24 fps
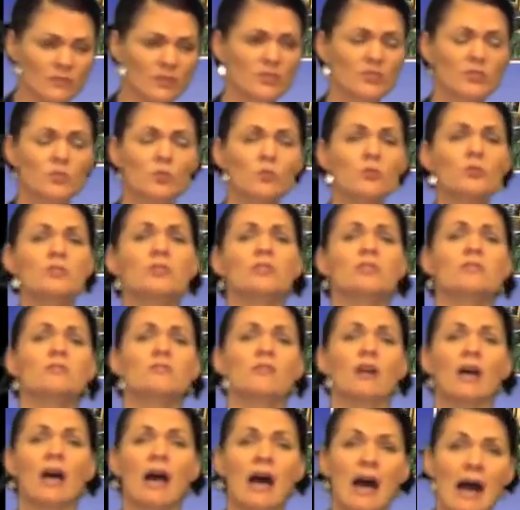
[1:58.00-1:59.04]
sources
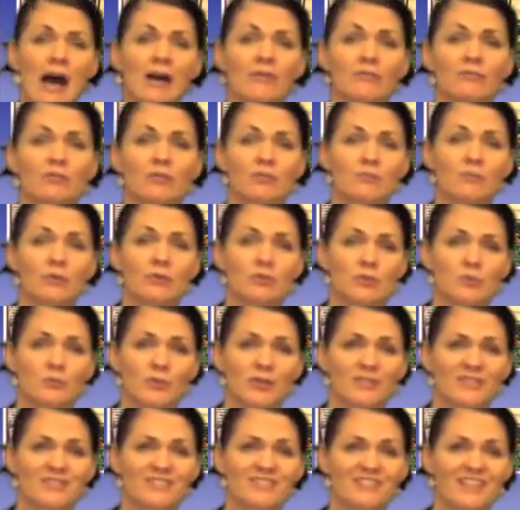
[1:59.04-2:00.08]
that have the most
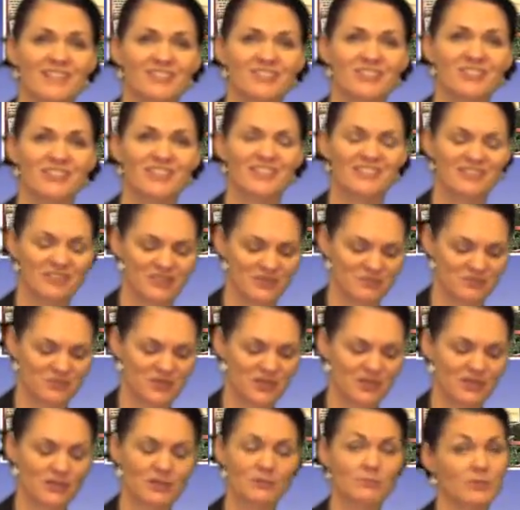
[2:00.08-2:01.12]
presentation in them,
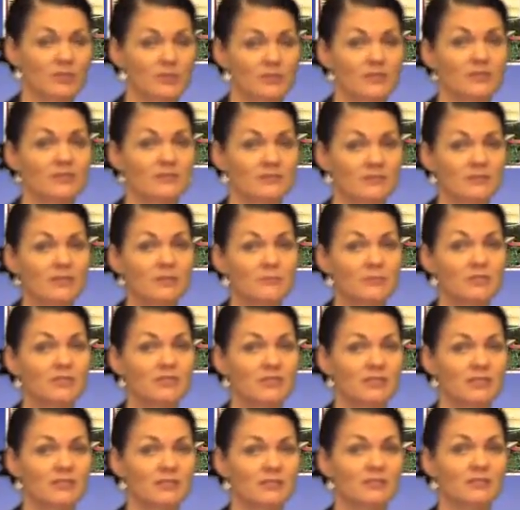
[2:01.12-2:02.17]
because it's
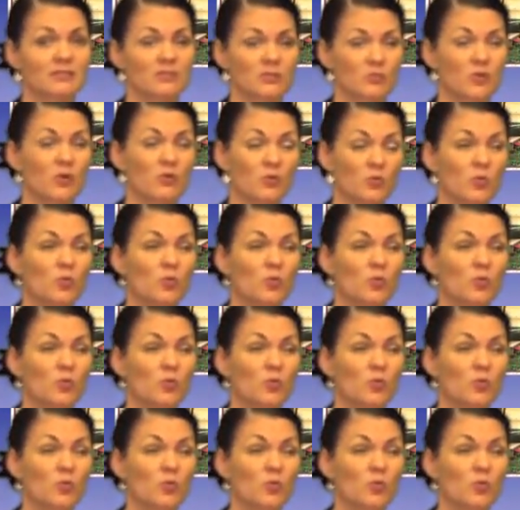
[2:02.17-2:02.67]
limited. You are